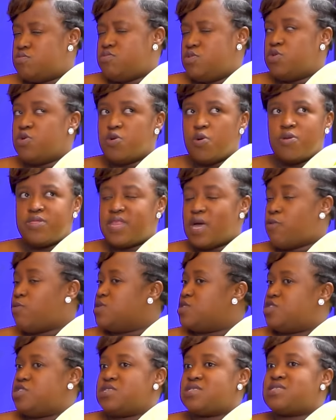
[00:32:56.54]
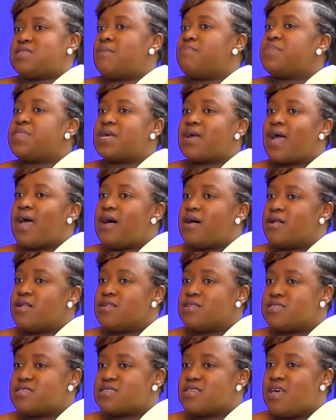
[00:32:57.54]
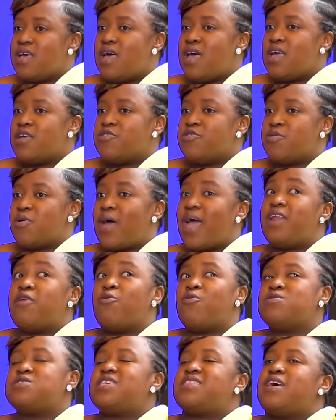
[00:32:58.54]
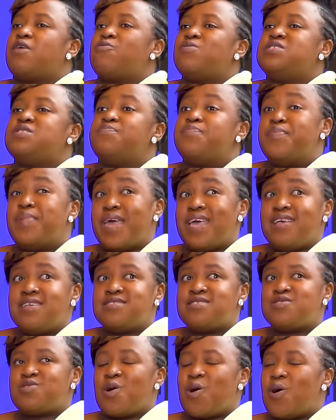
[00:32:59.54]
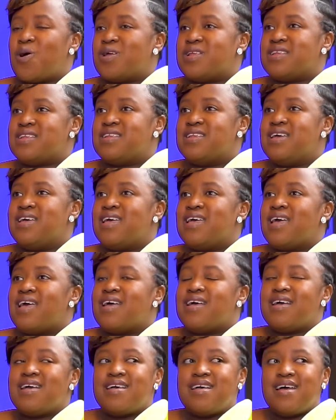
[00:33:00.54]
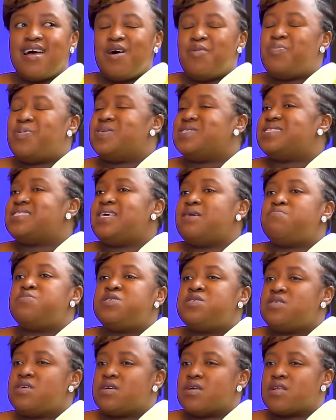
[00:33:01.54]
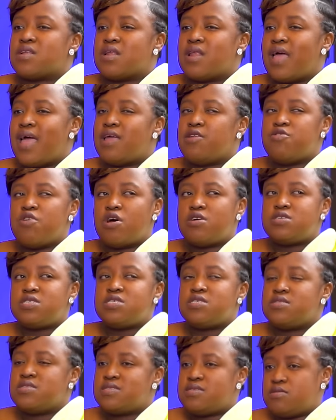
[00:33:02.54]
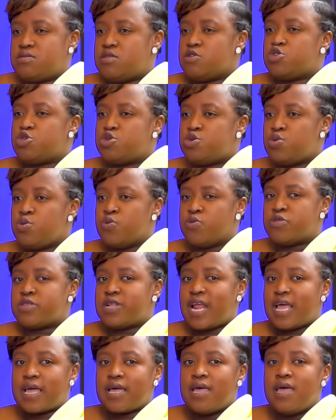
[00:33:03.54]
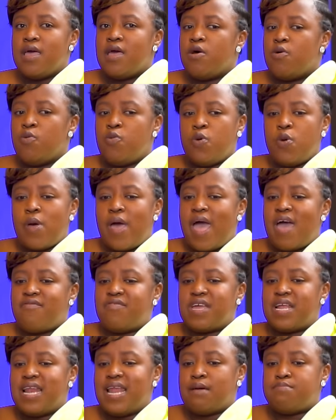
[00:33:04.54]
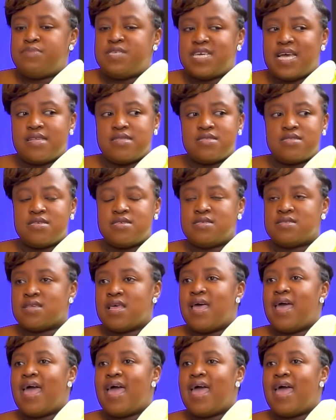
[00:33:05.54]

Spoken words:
you know, that was just something else, you know, and also that was based on a perception and not the truth. Like, we were having lap dances,